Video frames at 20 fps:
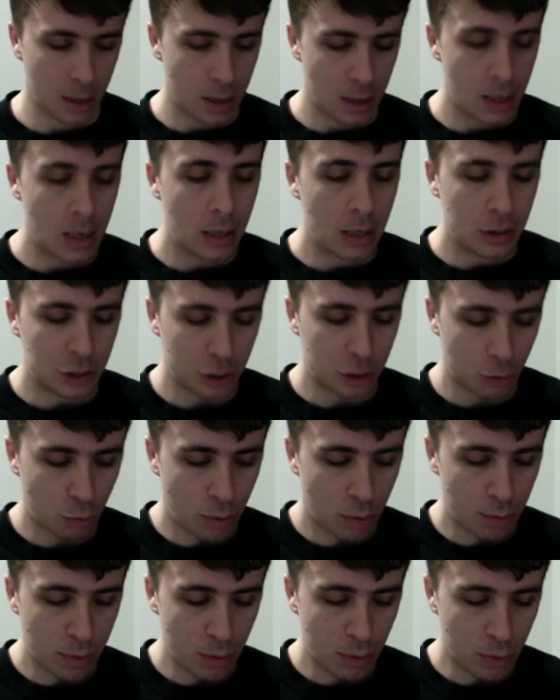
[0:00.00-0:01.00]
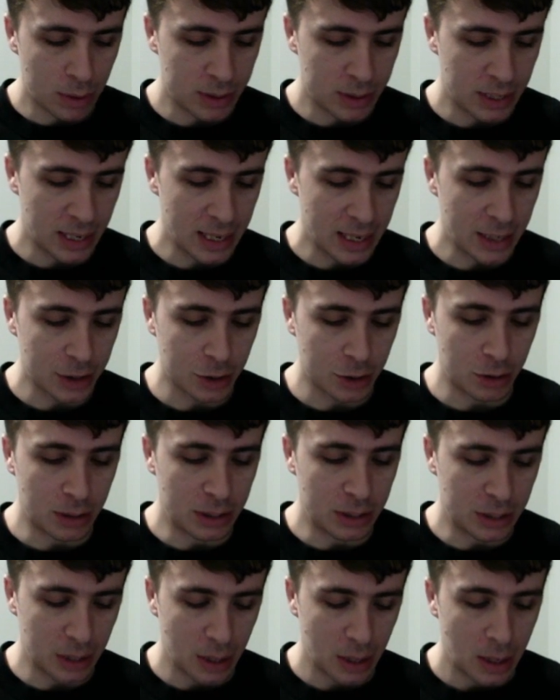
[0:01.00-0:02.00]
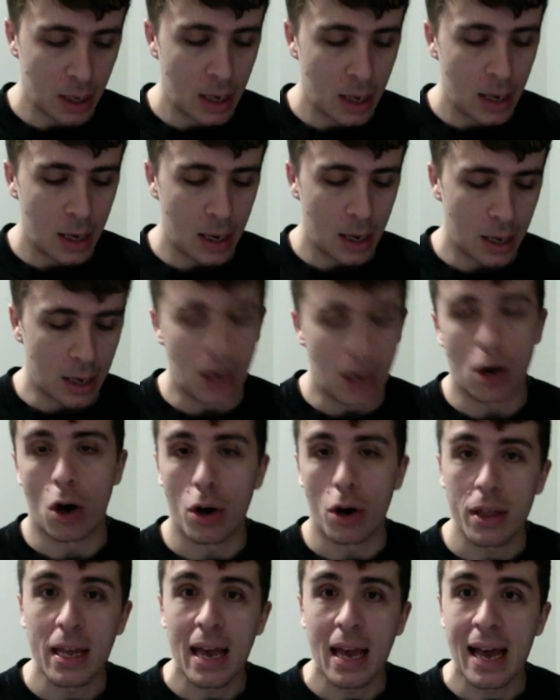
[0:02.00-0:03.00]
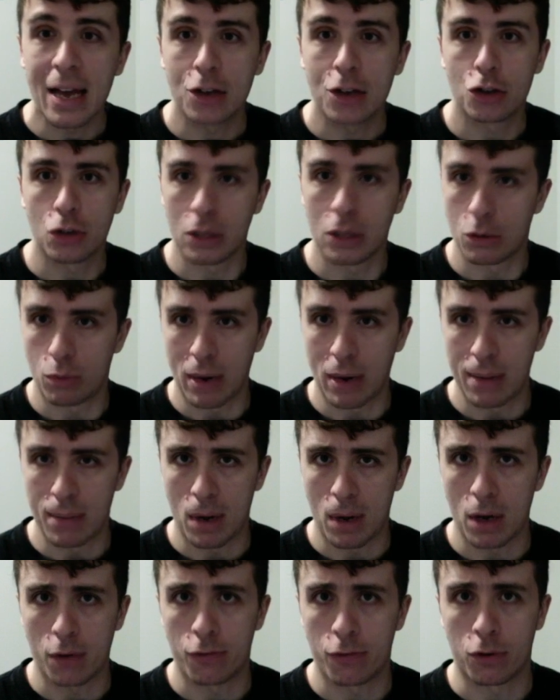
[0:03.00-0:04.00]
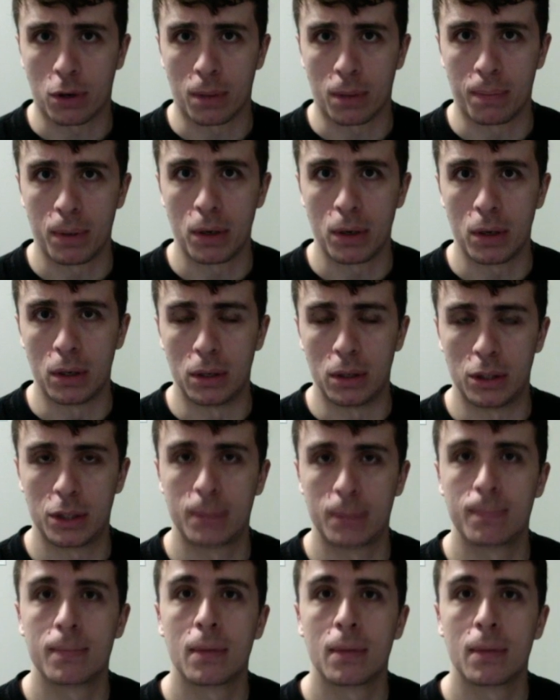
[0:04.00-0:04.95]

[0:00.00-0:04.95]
So what we want to answer is, are they actually the right model for computers?